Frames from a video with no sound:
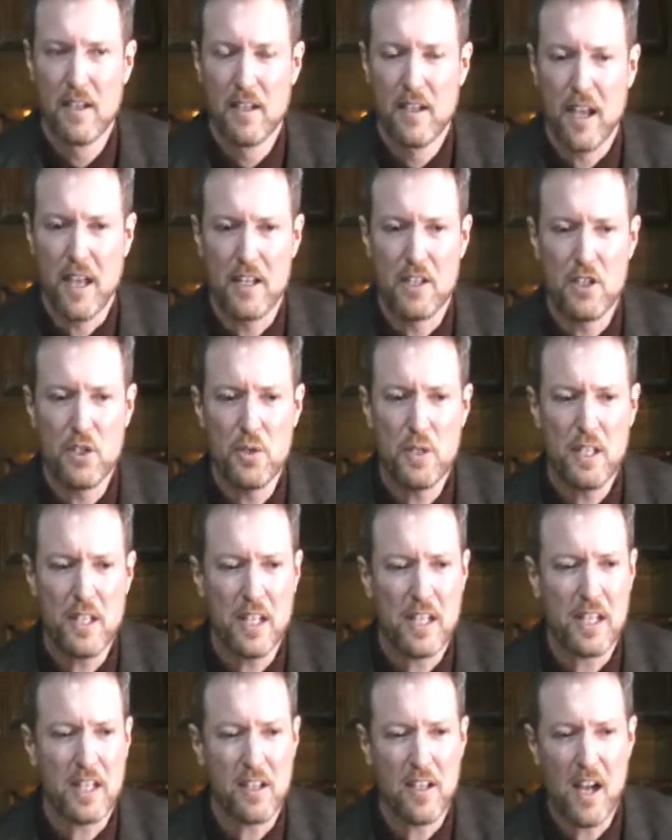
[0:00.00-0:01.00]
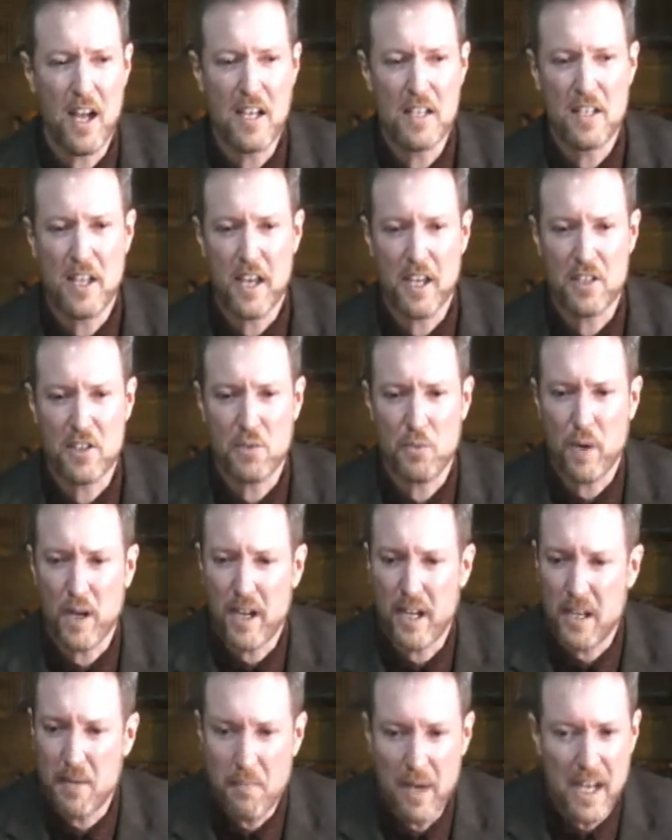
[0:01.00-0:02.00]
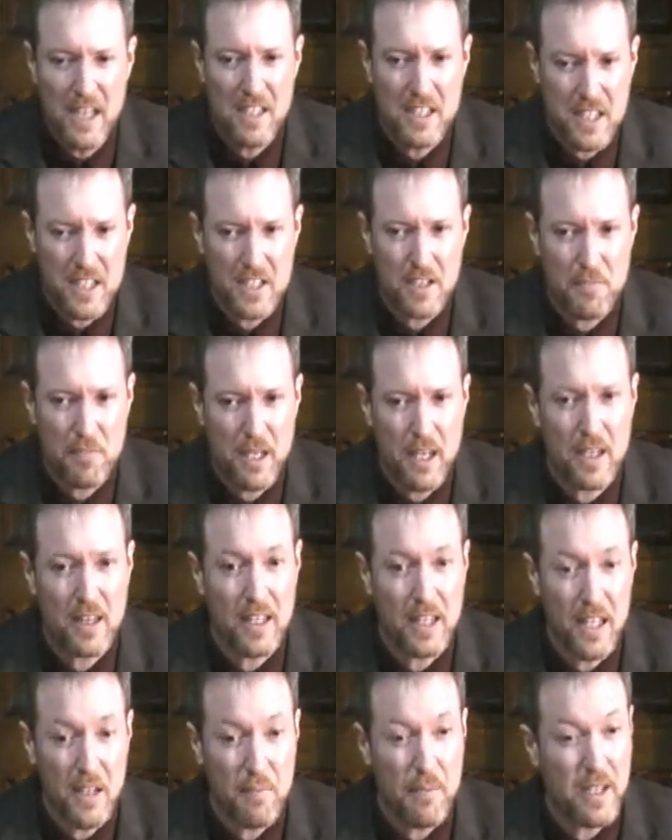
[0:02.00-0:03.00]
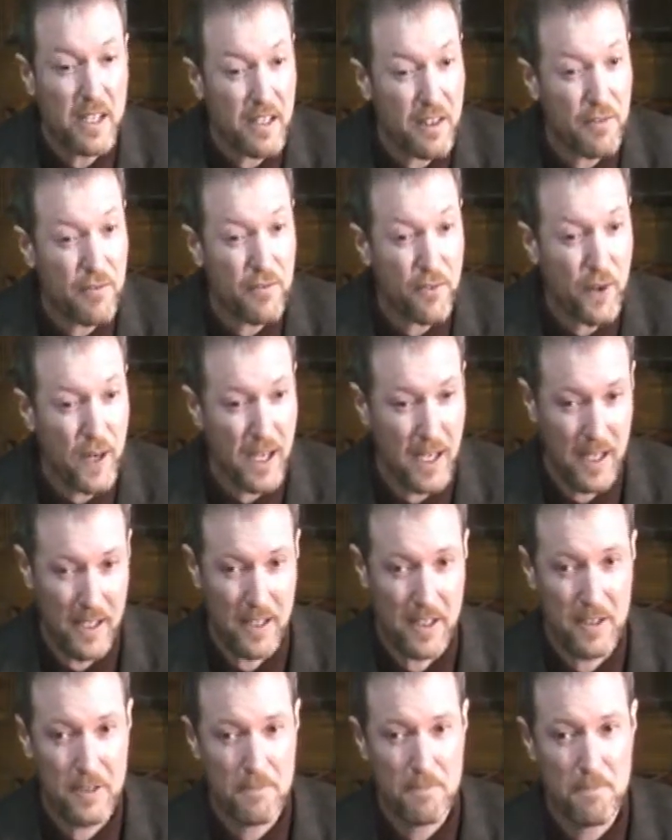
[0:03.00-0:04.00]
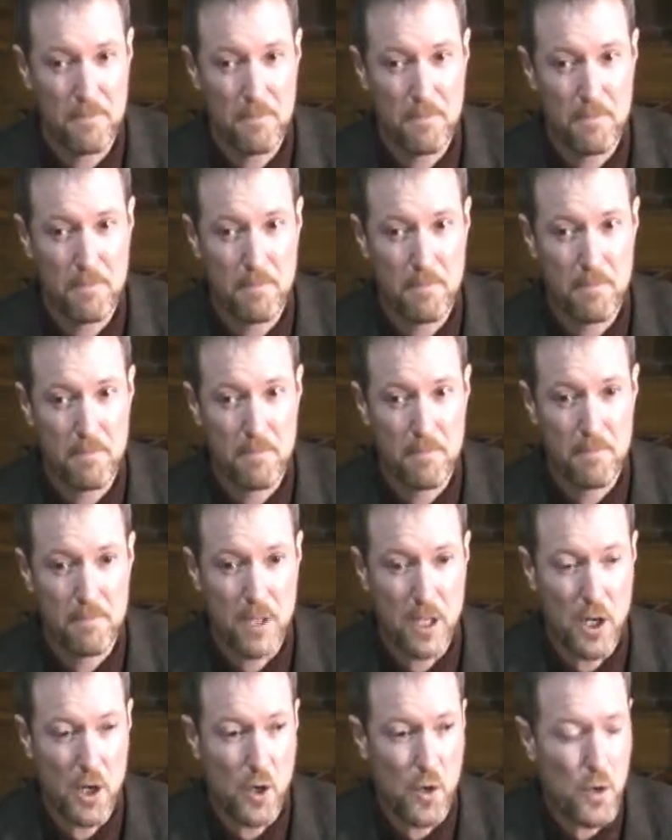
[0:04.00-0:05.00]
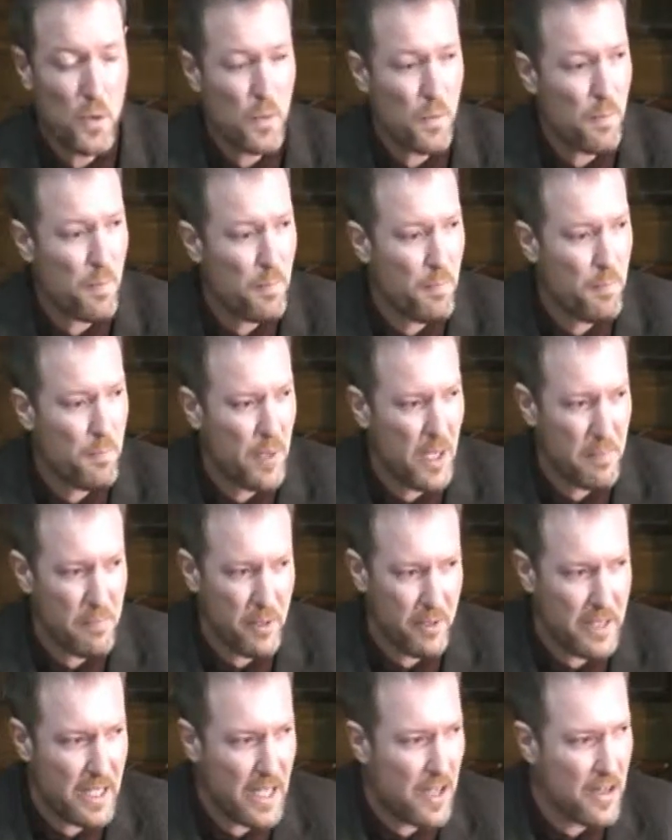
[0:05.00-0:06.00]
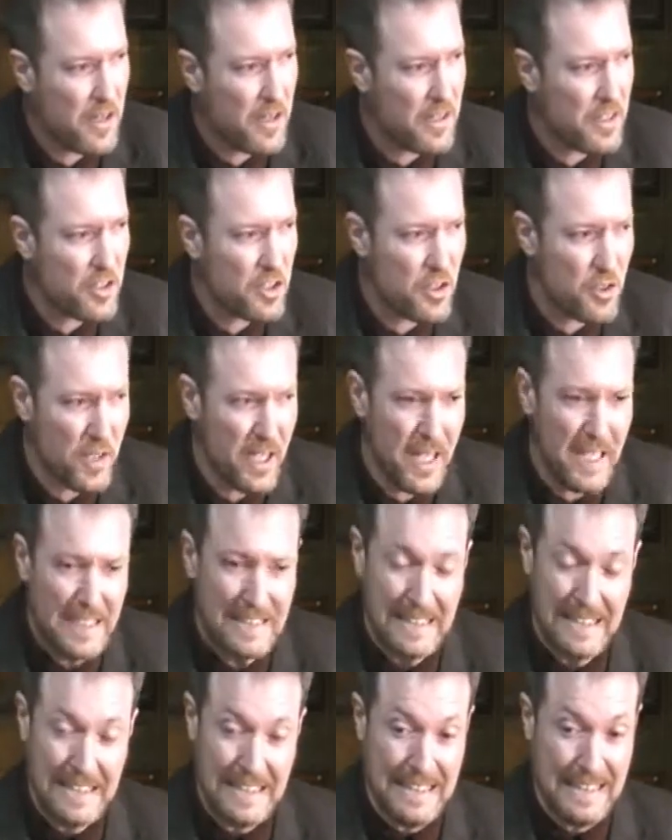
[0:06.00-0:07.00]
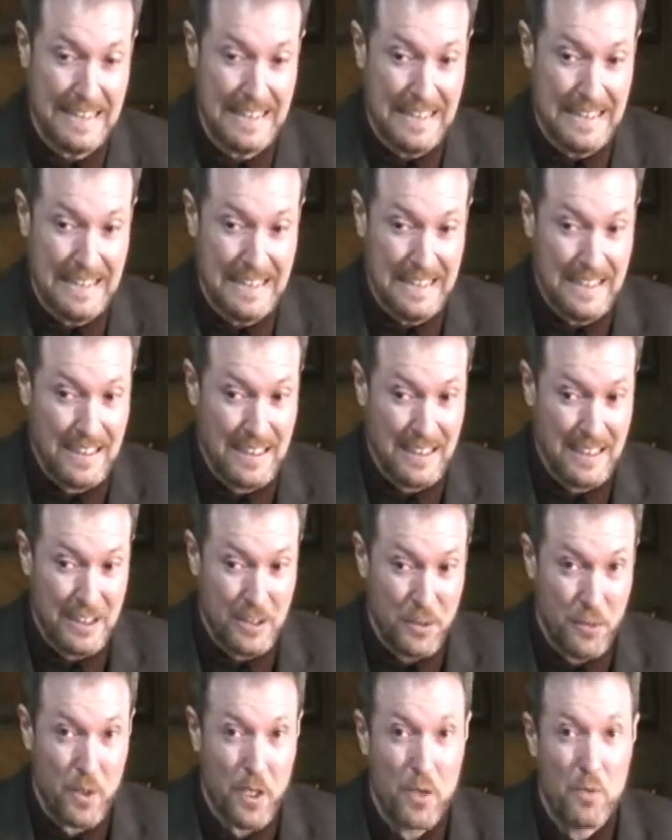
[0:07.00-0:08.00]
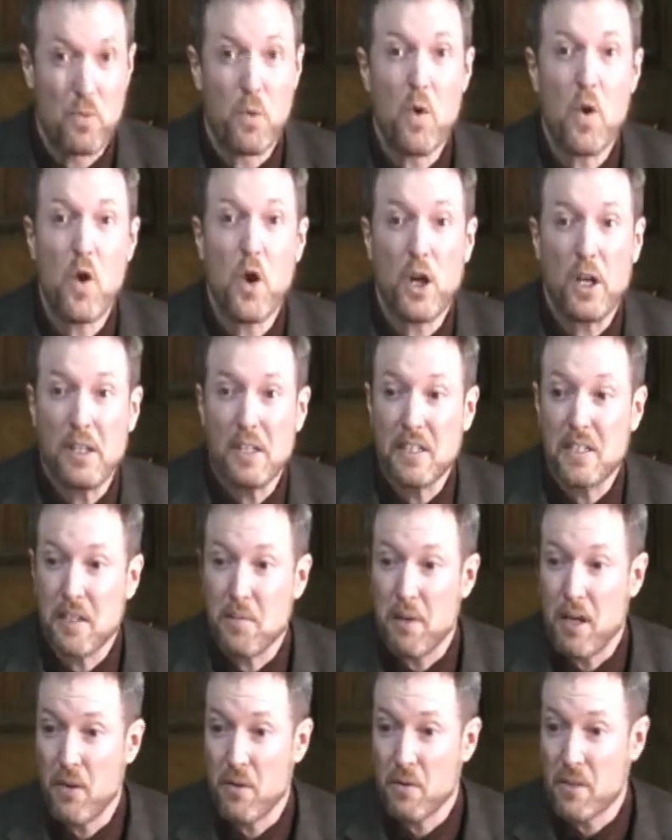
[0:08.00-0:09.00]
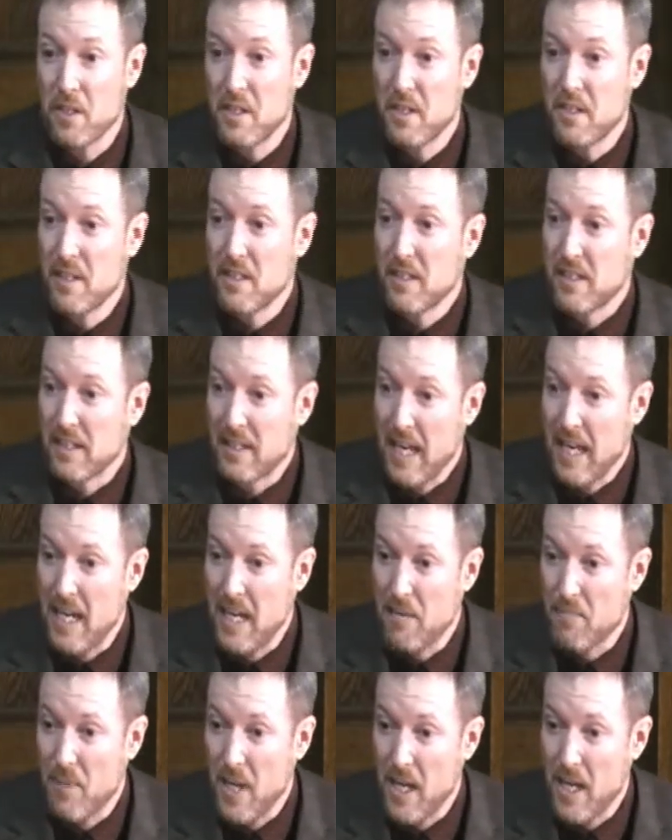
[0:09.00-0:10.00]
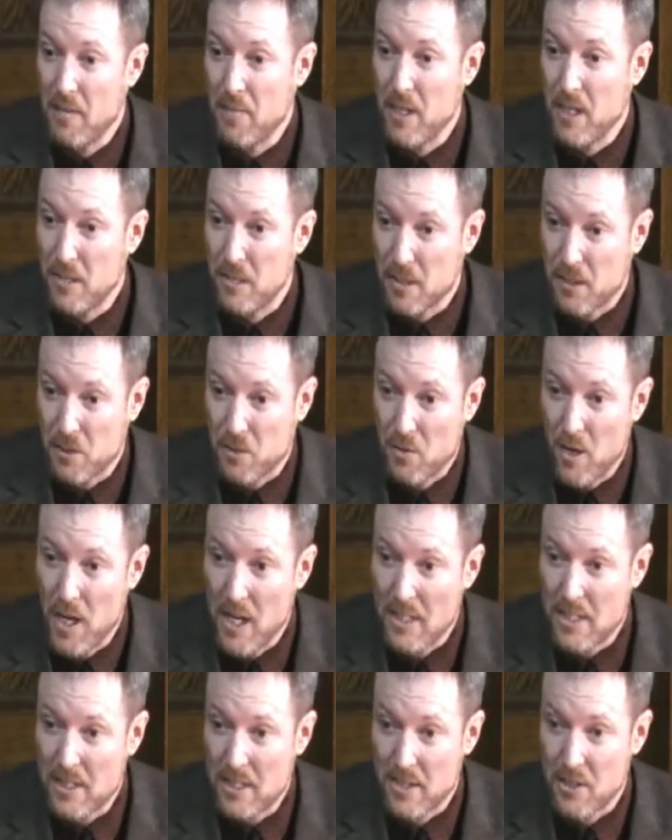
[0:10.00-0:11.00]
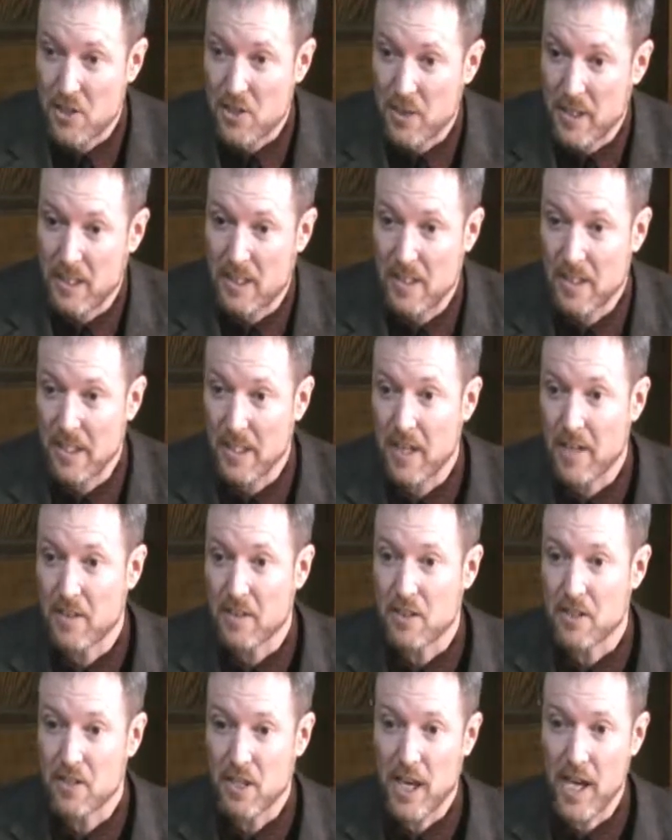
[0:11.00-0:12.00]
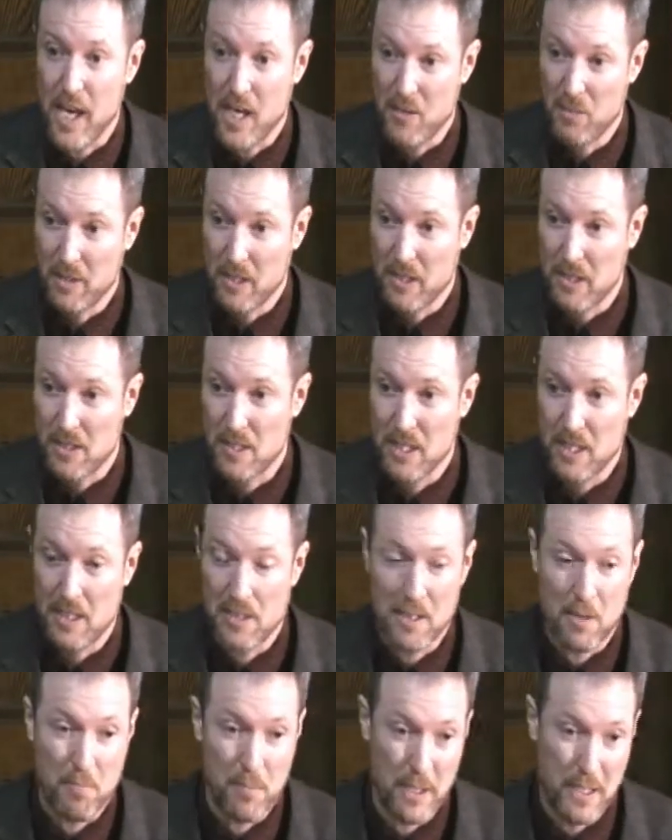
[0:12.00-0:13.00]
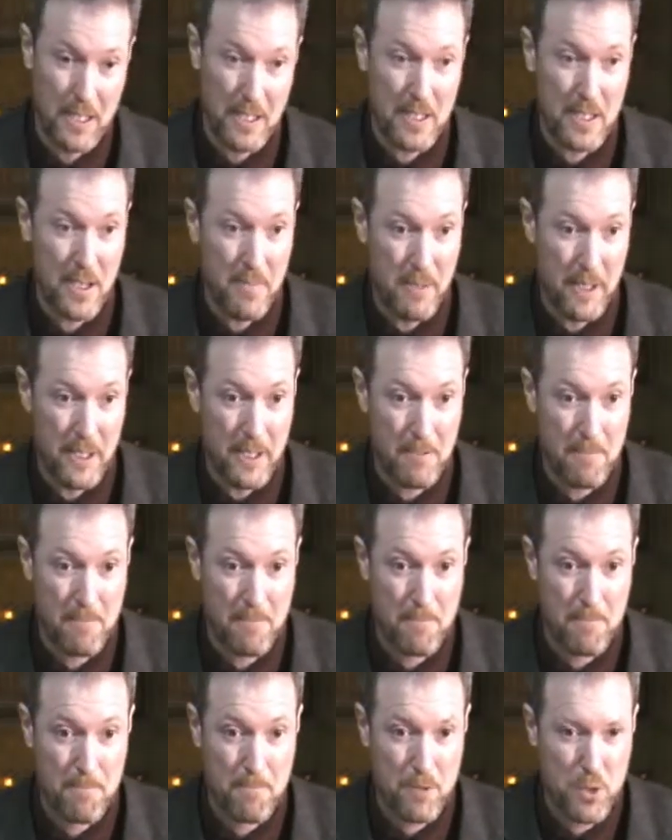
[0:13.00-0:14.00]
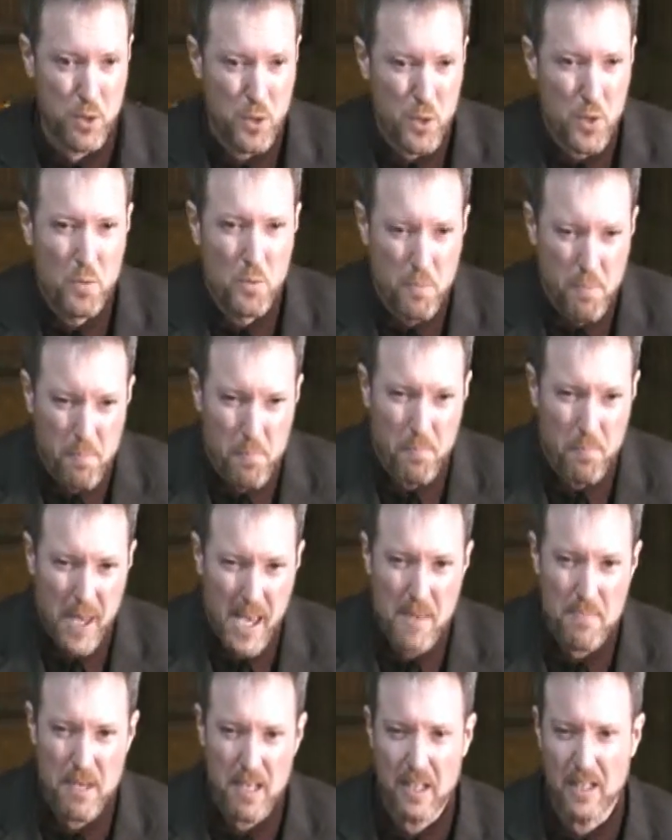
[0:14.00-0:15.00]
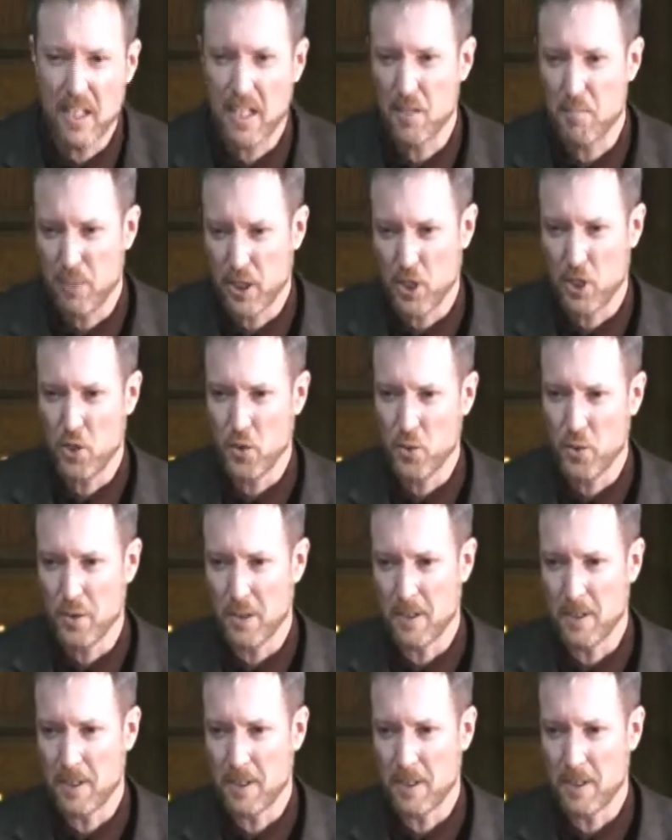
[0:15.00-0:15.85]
And do it in a context where you might just be a little bit afraid. You know, people down on the street. We're warned about getting maybe to cross the street to the other side when I see somebody coming who may be a little peculiar.